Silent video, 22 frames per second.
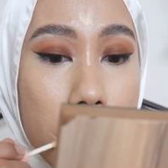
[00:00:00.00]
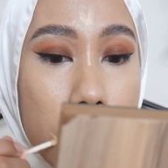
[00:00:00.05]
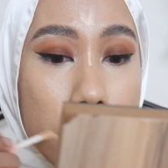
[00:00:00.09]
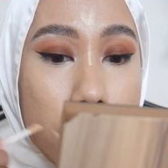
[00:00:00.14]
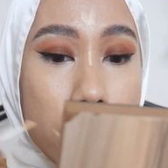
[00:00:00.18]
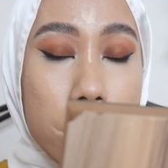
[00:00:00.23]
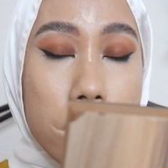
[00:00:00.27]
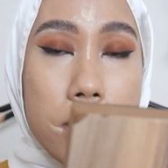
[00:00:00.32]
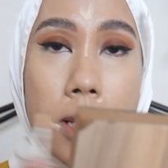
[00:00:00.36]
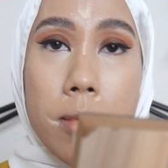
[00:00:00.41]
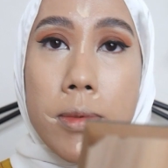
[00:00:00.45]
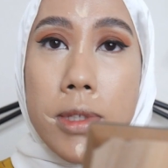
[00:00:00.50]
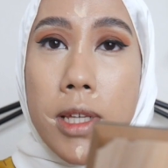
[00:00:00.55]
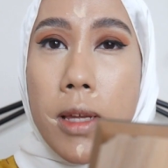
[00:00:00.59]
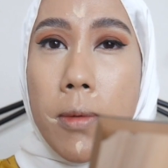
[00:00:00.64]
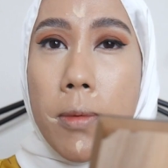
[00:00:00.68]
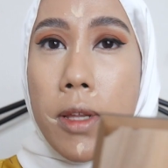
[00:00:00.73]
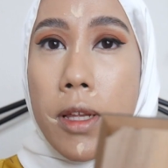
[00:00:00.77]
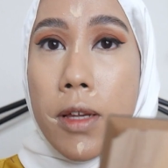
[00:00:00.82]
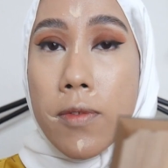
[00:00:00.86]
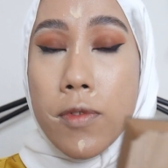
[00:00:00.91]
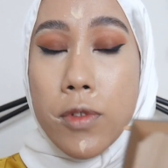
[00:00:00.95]
Also
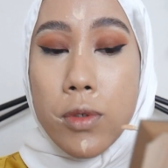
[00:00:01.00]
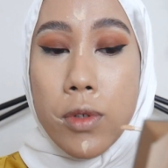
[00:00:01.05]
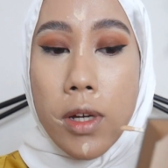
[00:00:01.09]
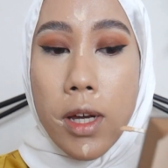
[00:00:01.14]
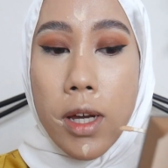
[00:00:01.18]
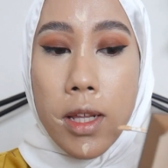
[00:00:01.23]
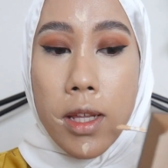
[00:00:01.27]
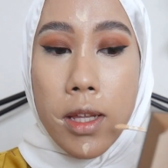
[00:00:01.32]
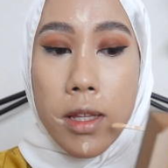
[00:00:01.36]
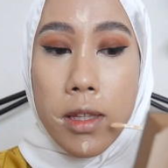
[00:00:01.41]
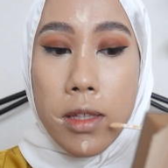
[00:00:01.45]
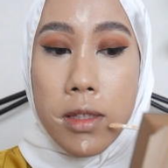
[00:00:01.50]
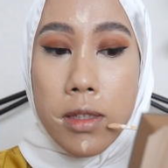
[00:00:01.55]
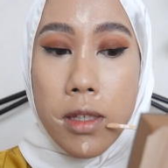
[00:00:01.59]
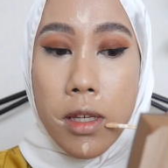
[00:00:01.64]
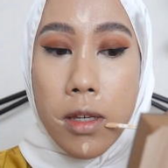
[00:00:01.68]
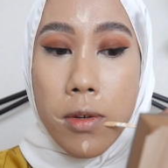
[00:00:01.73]
sometimes love to highlight this